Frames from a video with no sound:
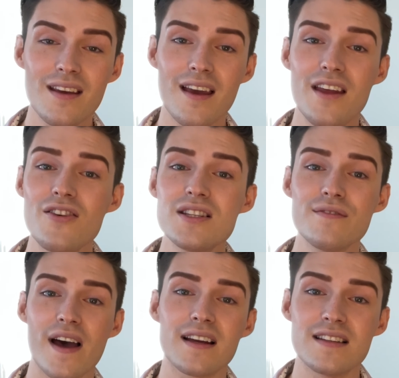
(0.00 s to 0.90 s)
and those
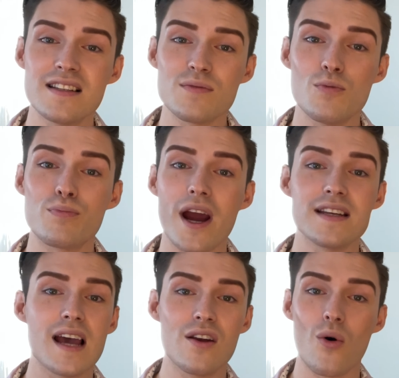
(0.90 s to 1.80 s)
surfactants will break
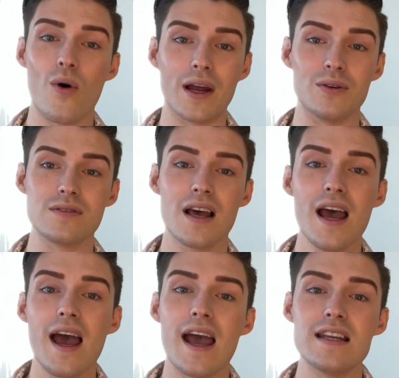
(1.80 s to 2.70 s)
down oils,
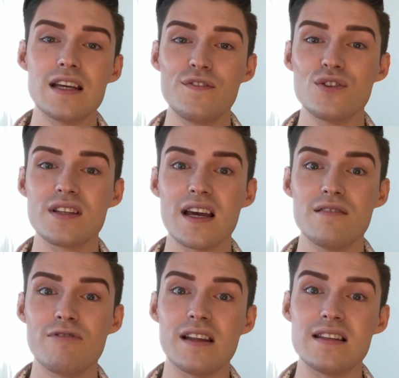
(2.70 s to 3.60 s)
and if you're, say,
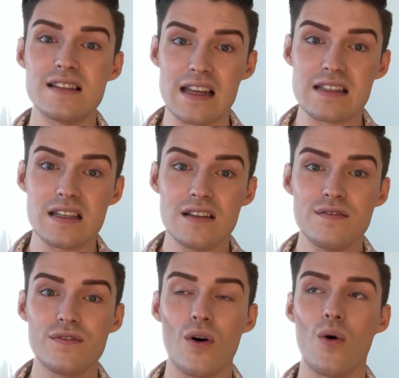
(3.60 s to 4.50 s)
really
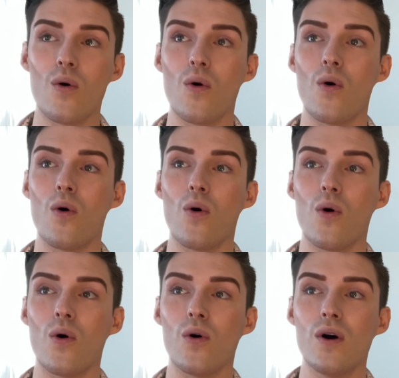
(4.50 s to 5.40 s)
sensitive
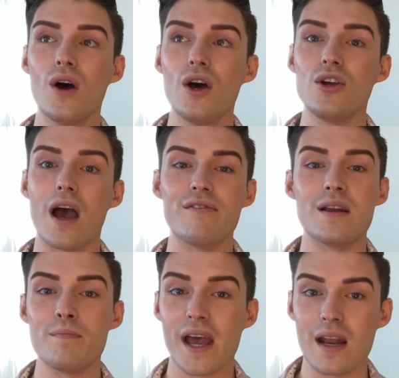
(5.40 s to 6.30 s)
or you have an
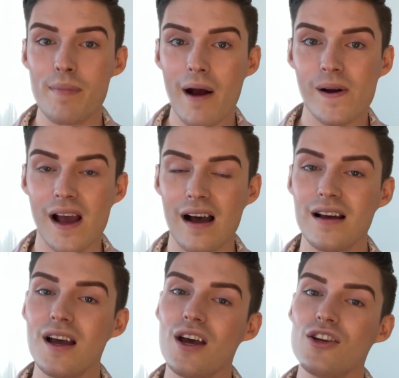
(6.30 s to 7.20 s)
impaired barrier,
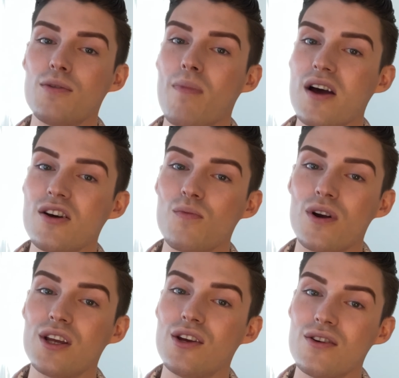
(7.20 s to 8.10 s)
you might not want to
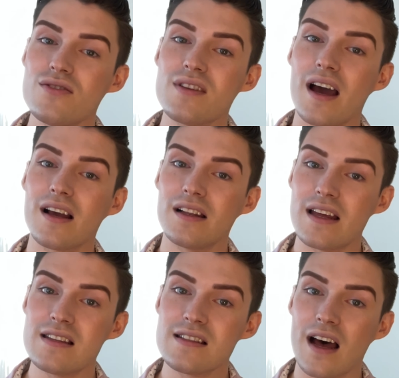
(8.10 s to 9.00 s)
use a
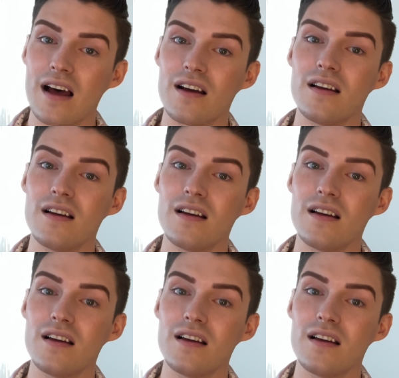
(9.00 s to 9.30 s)
cleanser